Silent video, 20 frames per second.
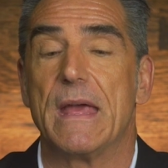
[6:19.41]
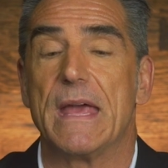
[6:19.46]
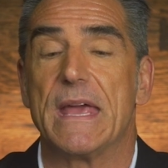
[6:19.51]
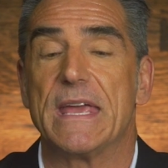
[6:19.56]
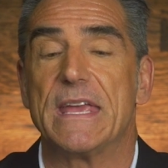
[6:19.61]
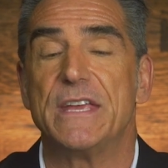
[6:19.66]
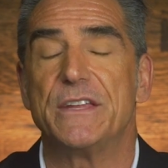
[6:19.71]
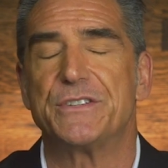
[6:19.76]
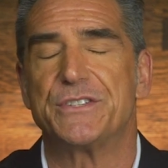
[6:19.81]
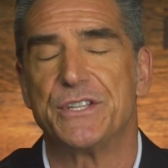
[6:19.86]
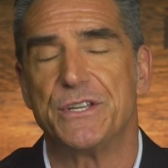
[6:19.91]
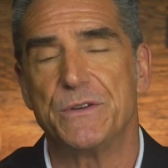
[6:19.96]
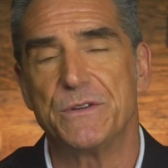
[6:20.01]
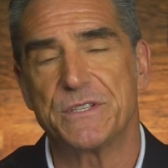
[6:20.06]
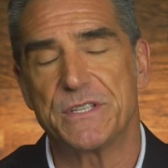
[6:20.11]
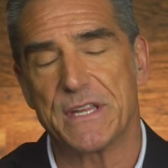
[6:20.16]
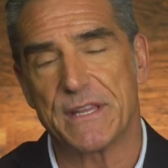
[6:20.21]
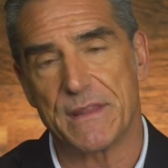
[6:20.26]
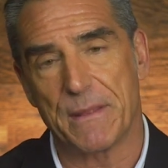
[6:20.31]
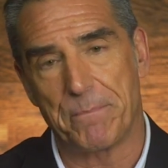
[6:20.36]
he's
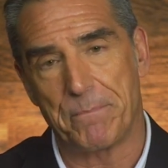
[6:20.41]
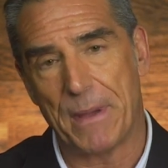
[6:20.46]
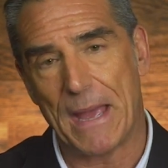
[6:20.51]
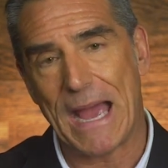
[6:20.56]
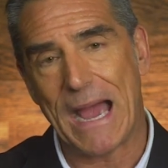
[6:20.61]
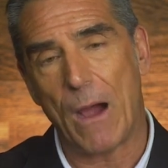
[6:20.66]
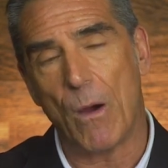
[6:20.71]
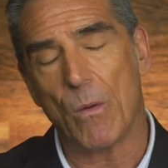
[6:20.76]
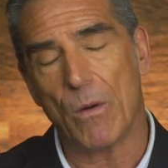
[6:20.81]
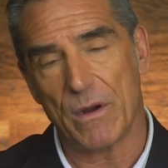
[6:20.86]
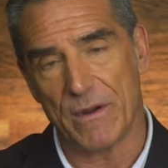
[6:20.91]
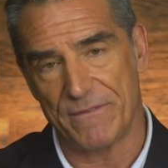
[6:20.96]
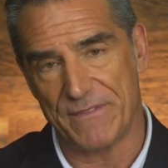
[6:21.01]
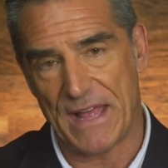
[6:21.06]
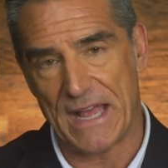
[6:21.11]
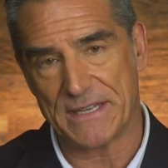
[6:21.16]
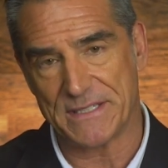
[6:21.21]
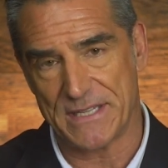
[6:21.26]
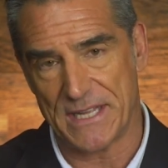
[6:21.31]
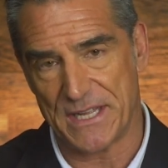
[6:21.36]
using the power of
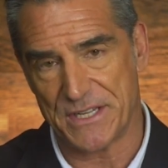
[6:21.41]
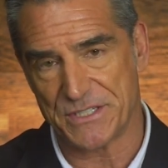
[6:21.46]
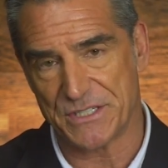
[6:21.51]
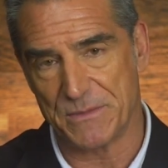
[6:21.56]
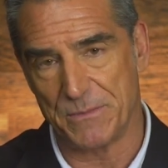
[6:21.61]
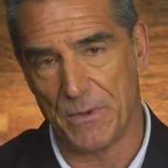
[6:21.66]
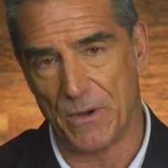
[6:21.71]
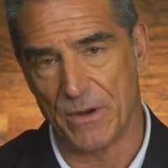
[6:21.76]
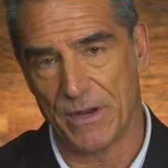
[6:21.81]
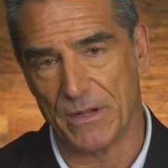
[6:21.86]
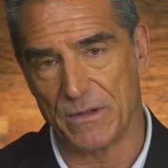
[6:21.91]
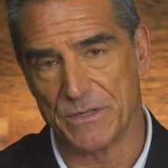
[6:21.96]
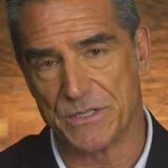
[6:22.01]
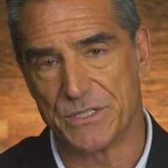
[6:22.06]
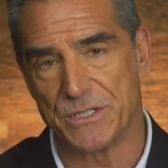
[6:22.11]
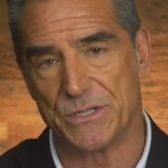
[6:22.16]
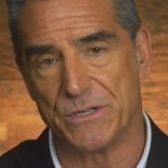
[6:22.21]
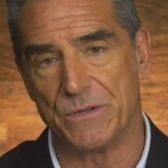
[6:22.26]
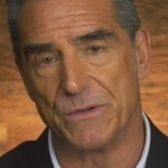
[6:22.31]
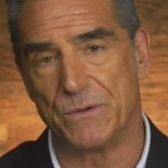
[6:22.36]
that testimonial
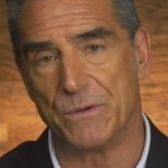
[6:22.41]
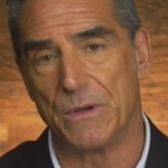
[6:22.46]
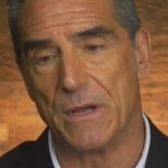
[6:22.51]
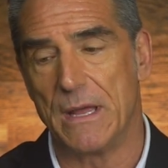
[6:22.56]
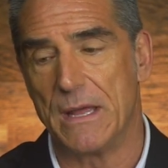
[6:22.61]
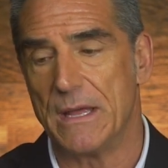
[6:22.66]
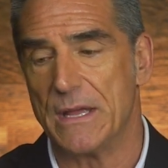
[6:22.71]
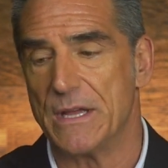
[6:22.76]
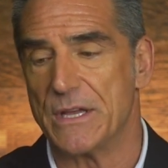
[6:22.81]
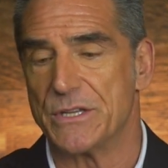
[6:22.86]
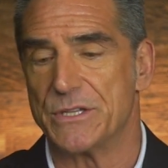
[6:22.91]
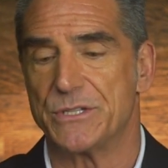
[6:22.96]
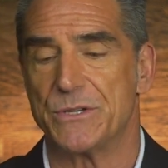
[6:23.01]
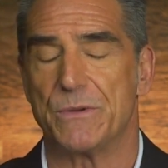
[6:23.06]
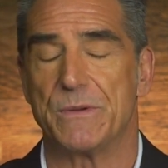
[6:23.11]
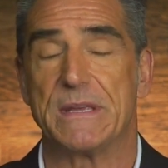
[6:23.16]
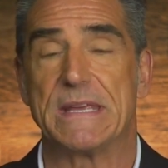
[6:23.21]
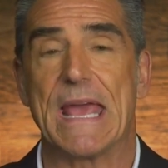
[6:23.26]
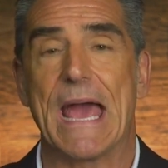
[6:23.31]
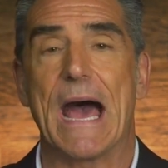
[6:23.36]
to
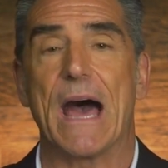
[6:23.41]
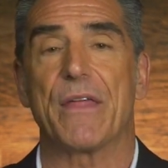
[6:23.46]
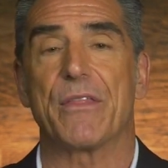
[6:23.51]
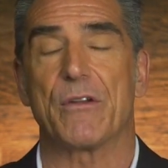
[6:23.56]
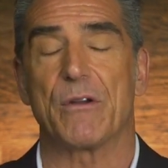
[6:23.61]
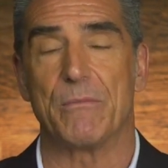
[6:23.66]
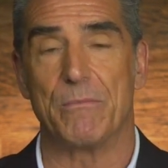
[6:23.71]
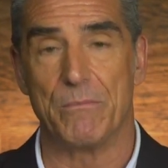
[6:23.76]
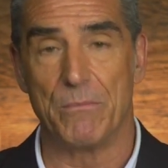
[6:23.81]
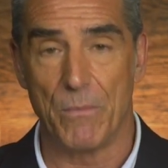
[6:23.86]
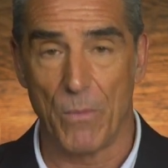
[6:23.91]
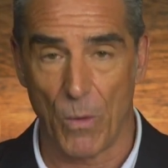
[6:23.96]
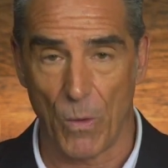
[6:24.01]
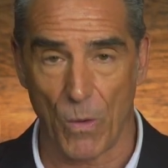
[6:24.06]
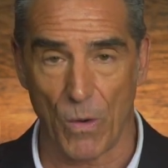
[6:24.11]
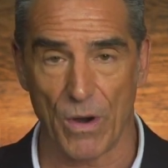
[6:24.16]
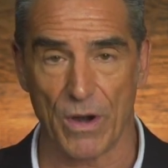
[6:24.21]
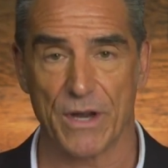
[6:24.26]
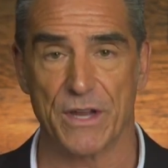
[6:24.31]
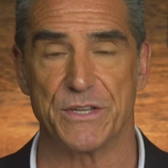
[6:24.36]
gather
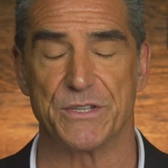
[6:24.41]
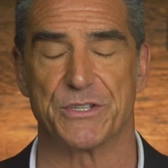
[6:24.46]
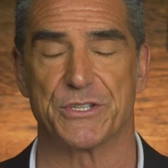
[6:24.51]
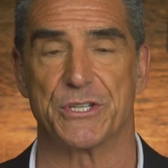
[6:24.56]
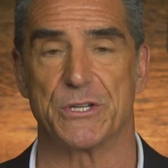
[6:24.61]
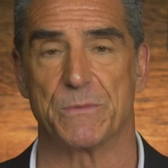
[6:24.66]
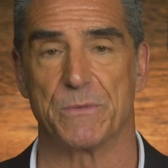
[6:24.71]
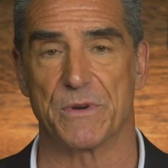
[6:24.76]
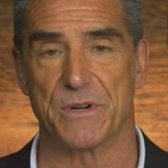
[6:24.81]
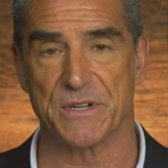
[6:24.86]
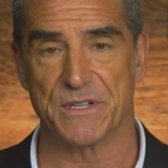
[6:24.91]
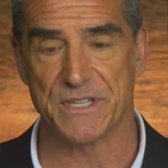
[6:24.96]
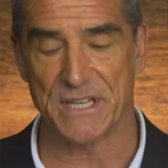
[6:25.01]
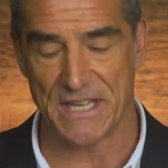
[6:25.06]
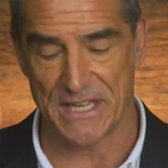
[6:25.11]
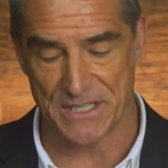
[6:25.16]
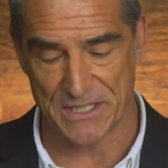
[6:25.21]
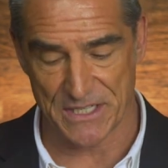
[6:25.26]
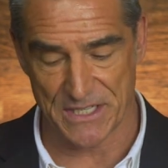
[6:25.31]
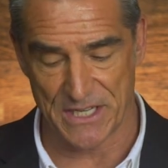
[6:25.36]
more consumers
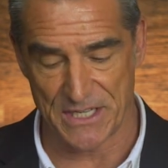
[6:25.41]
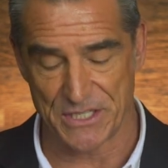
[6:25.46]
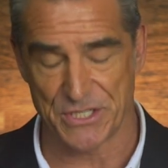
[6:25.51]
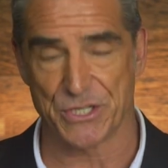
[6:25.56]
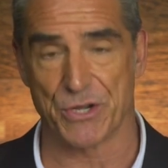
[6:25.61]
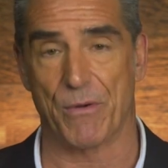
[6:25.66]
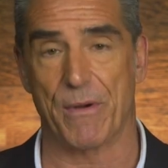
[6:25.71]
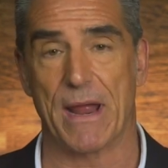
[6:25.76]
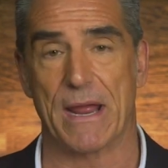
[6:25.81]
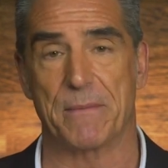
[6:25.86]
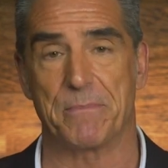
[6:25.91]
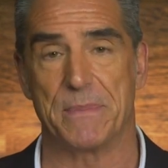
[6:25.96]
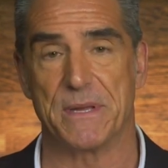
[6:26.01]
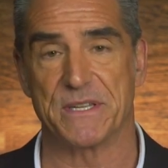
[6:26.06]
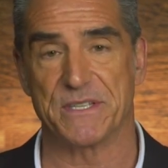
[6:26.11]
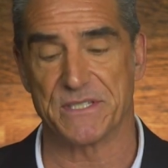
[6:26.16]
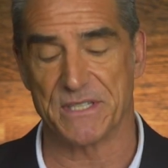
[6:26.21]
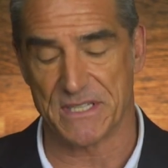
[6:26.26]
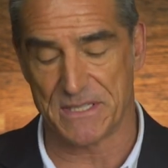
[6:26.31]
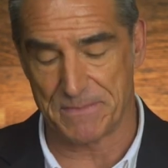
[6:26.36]
into his direct
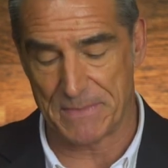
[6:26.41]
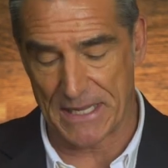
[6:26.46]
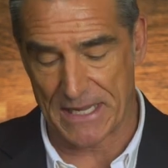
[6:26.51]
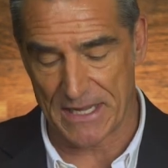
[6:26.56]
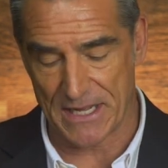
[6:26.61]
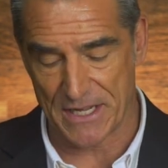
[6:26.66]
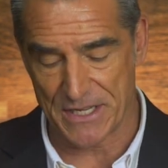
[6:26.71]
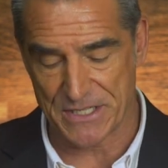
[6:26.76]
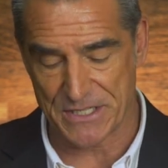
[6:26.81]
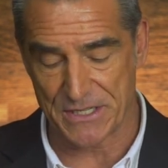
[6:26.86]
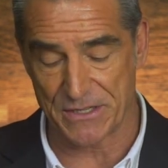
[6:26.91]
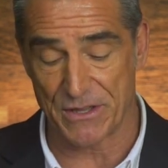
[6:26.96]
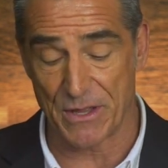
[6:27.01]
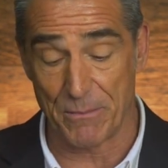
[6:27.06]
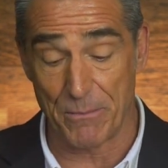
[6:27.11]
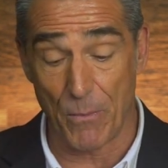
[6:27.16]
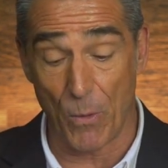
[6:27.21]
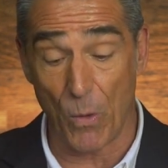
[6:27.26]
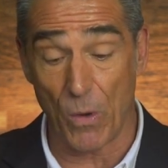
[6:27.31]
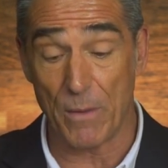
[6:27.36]
business, because the
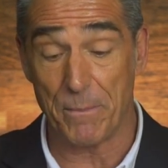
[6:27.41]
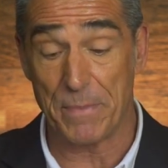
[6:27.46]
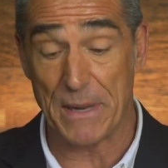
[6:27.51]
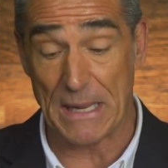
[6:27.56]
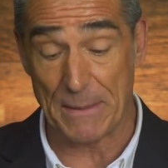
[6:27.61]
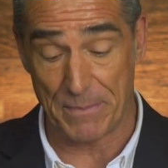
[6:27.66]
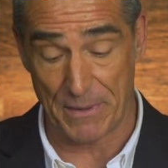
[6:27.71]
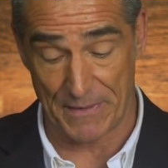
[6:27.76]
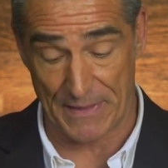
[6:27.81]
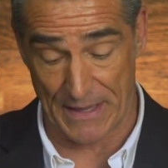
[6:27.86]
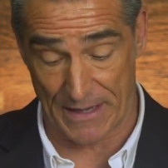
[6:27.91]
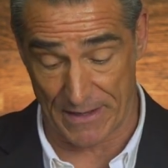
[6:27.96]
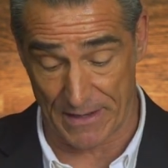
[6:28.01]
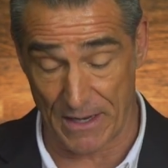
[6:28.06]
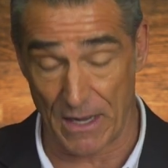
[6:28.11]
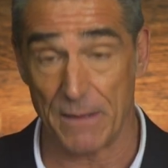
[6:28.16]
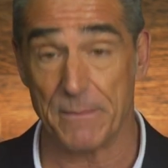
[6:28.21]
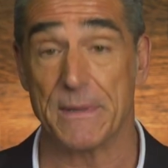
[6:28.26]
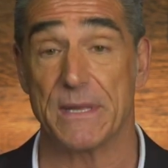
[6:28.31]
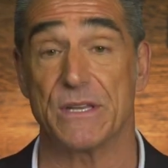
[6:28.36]
more people that
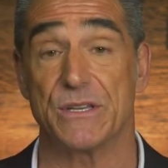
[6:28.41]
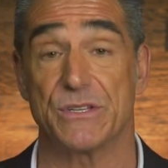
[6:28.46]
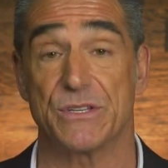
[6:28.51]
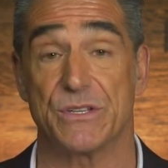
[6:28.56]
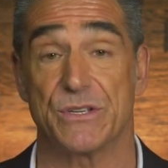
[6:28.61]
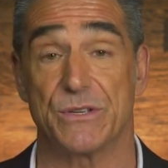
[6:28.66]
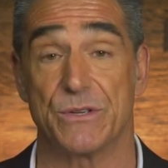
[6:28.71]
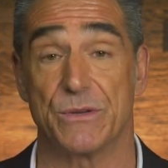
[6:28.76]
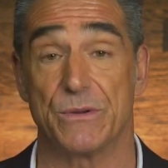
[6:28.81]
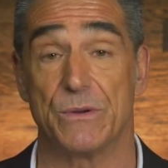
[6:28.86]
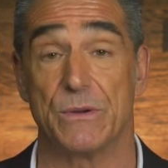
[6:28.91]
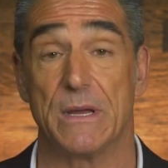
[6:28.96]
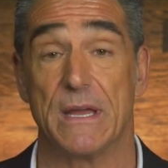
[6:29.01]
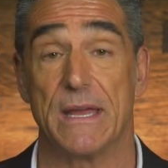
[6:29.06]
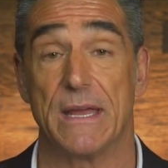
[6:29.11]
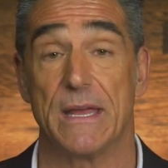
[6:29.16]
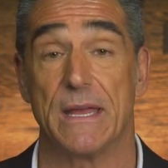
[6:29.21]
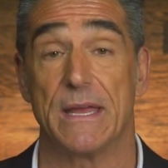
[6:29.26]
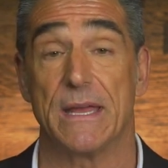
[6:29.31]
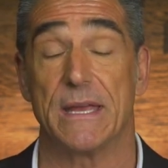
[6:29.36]
come into
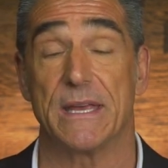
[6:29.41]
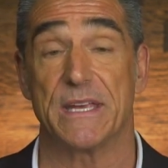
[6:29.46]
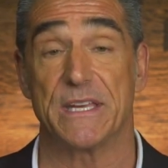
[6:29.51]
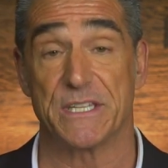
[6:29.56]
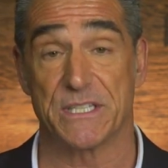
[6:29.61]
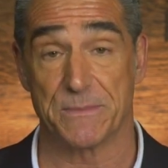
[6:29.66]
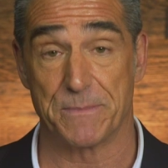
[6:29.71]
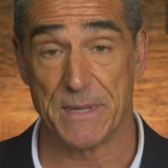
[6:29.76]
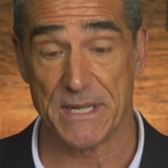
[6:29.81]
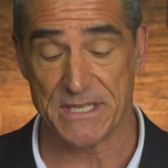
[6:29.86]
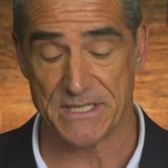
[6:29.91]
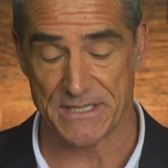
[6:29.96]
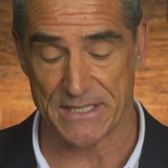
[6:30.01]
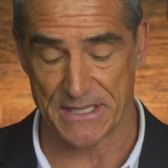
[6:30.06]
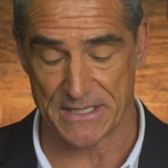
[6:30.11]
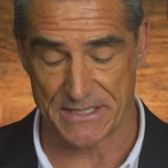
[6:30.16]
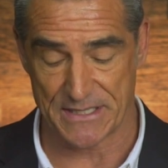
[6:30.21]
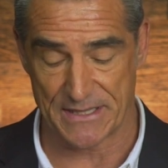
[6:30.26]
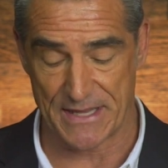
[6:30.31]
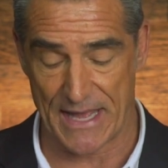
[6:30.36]
his
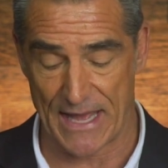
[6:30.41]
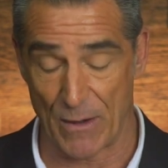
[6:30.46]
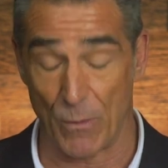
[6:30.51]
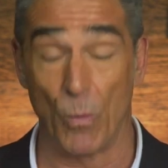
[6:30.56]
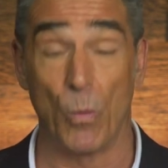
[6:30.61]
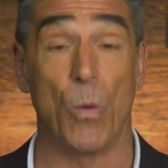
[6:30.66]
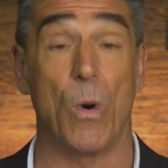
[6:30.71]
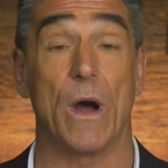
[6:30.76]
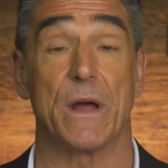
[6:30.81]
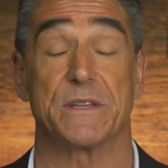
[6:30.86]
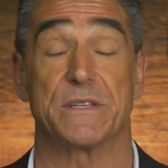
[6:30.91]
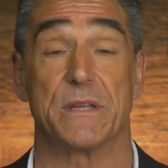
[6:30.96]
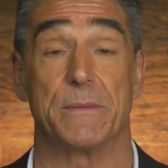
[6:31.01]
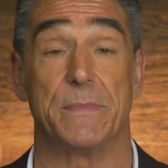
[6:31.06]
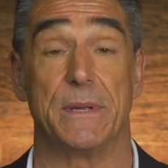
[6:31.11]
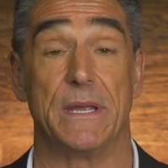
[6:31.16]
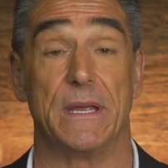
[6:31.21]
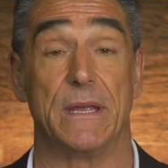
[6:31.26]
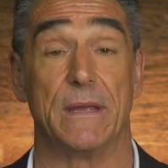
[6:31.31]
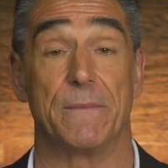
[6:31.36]
business that want to
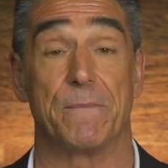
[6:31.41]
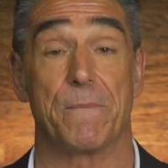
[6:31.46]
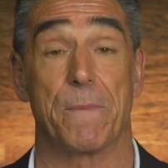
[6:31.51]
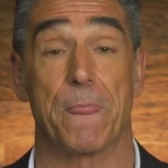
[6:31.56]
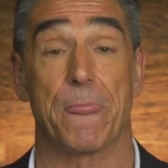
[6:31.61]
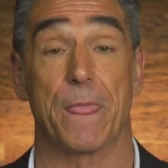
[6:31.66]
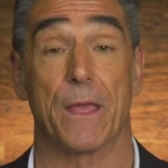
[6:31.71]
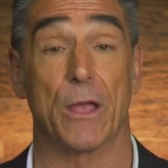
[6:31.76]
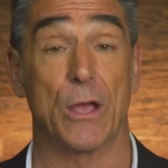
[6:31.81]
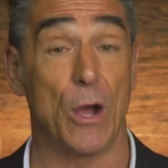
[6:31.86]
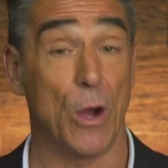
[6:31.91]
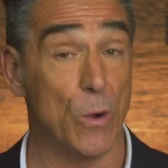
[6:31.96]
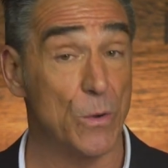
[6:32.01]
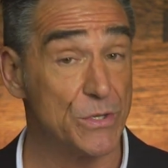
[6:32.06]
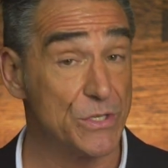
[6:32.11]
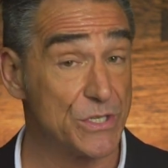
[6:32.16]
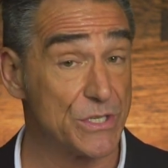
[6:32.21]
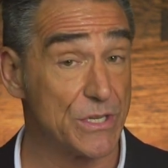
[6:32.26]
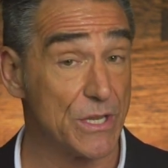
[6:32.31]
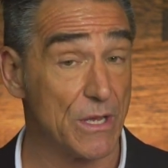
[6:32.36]
be
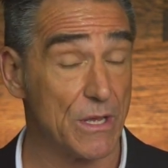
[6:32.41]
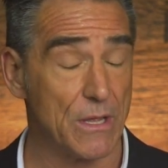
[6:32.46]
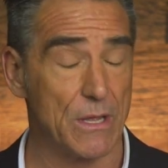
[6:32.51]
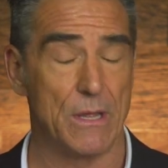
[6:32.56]
coached